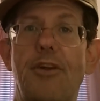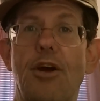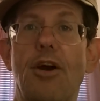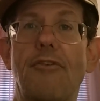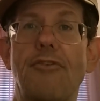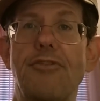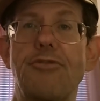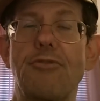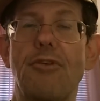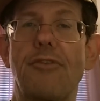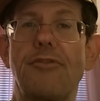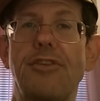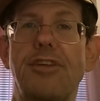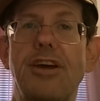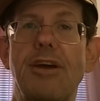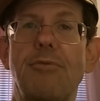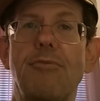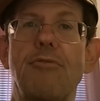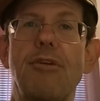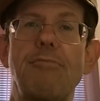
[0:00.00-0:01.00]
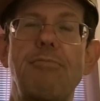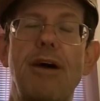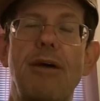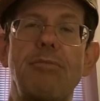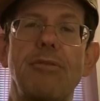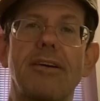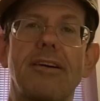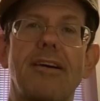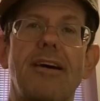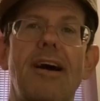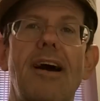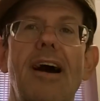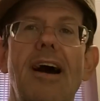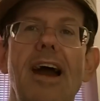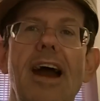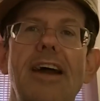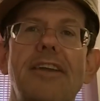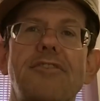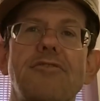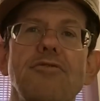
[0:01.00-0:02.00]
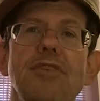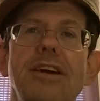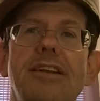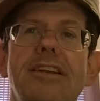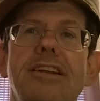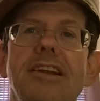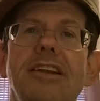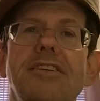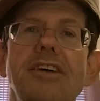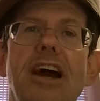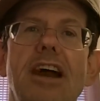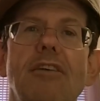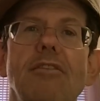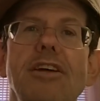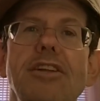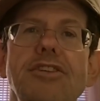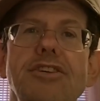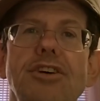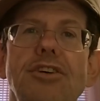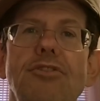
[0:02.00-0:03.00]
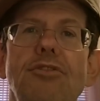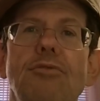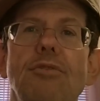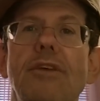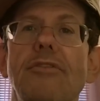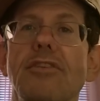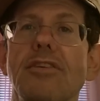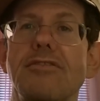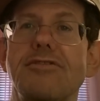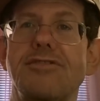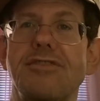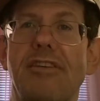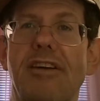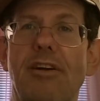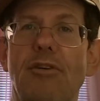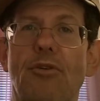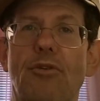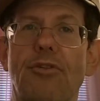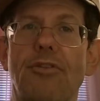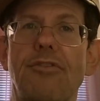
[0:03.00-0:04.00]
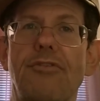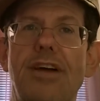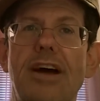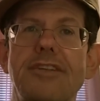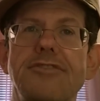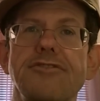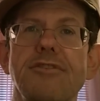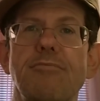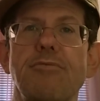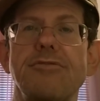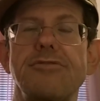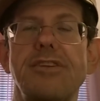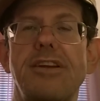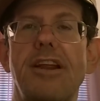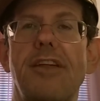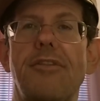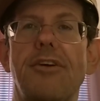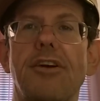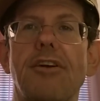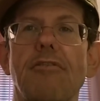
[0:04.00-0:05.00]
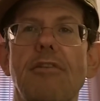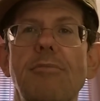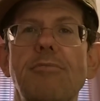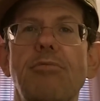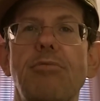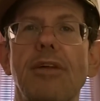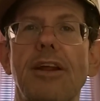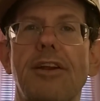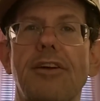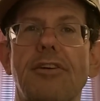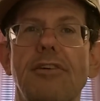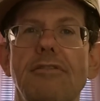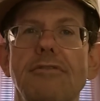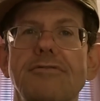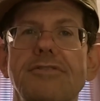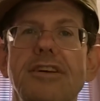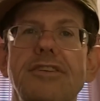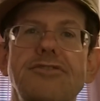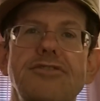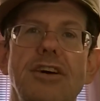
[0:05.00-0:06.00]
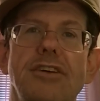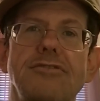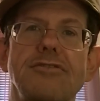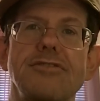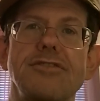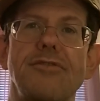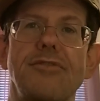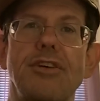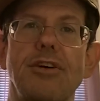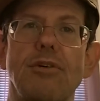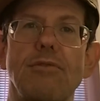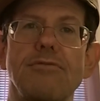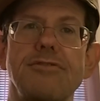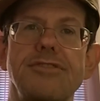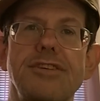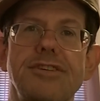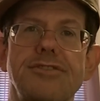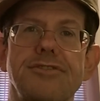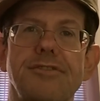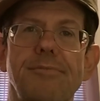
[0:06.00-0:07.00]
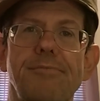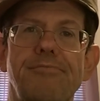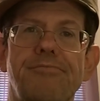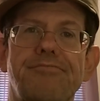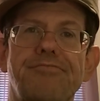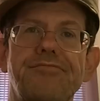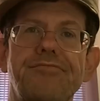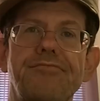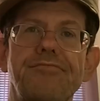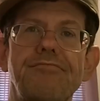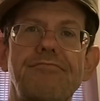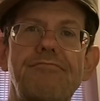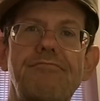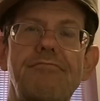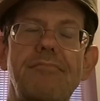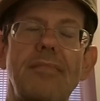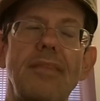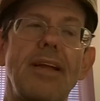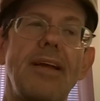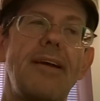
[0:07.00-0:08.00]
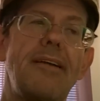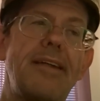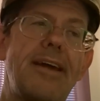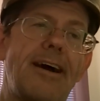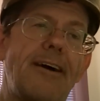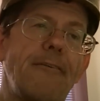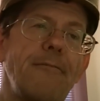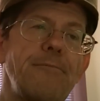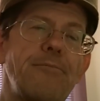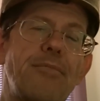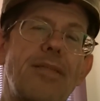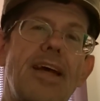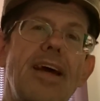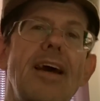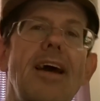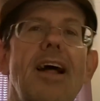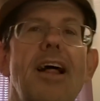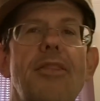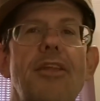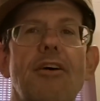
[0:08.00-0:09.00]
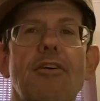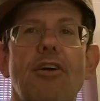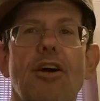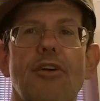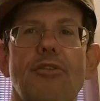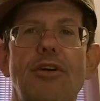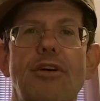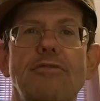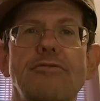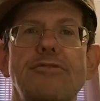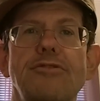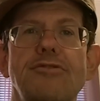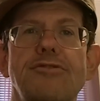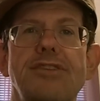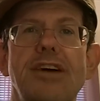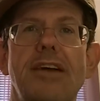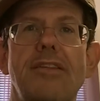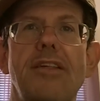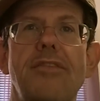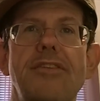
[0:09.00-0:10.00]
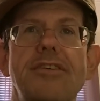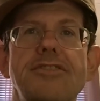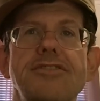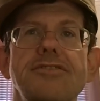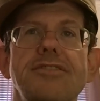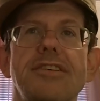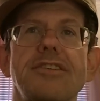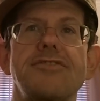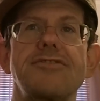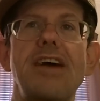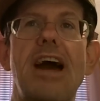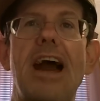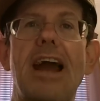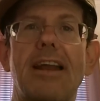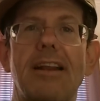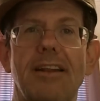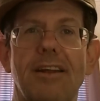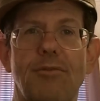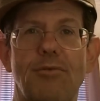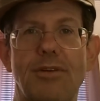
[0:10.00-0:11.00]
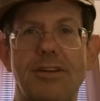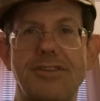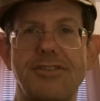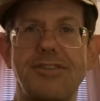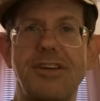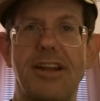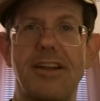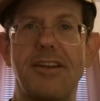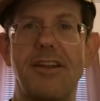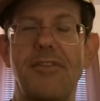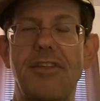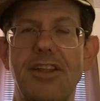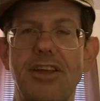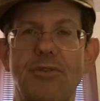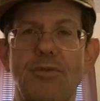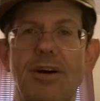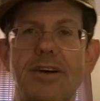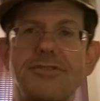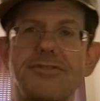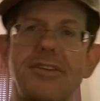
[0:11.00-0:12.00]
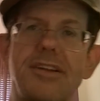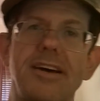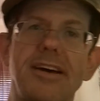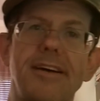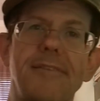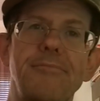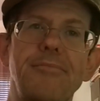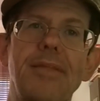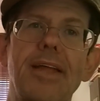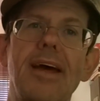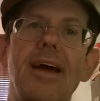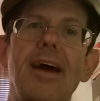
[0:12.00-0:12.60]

the overthrow of the Cuban Republic and create an entirely new revolutionary order that superseded the corrupt politicos and judges of the old system. Now, there are those who say that this is exactly what is needed in the USNA.